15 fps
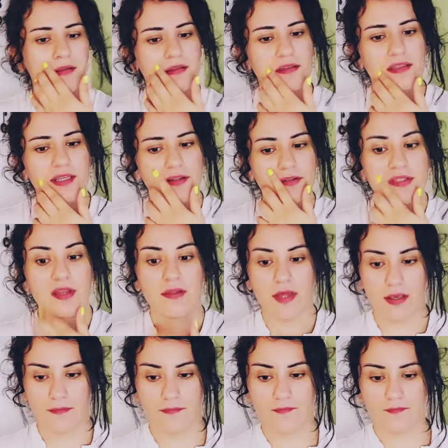Here's the
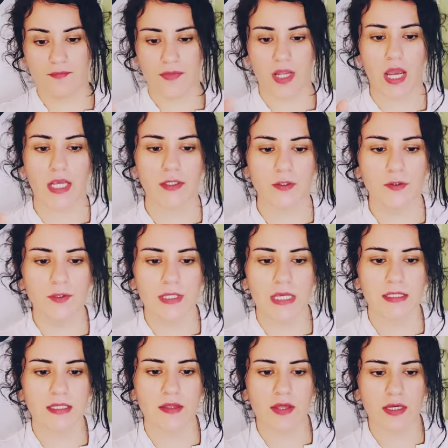thing. I do
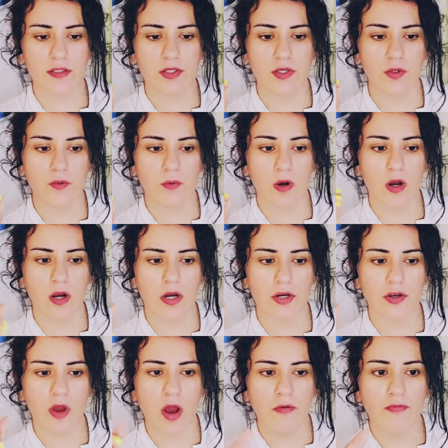sense that you are
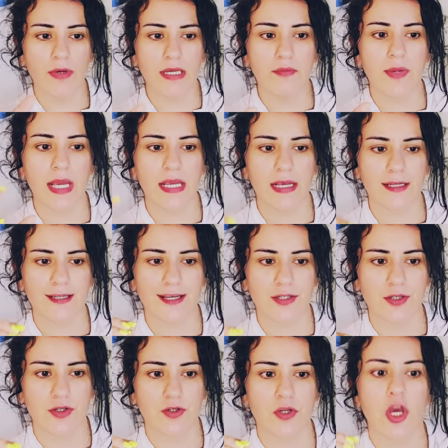not really paying
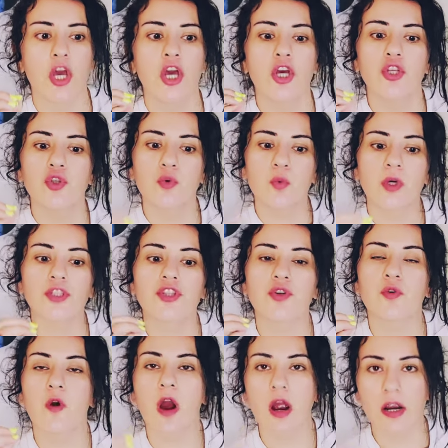attention to what your
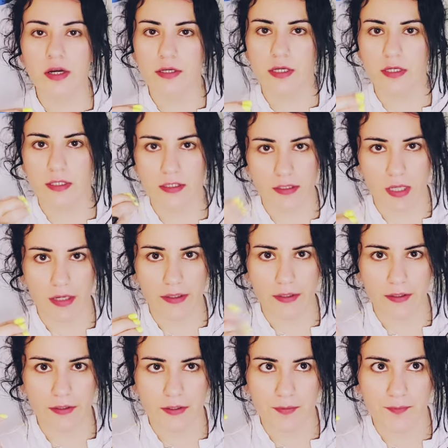heart
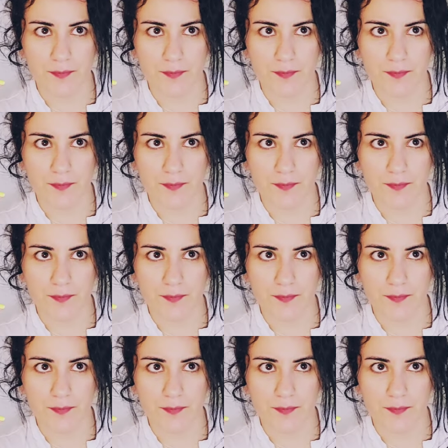desires.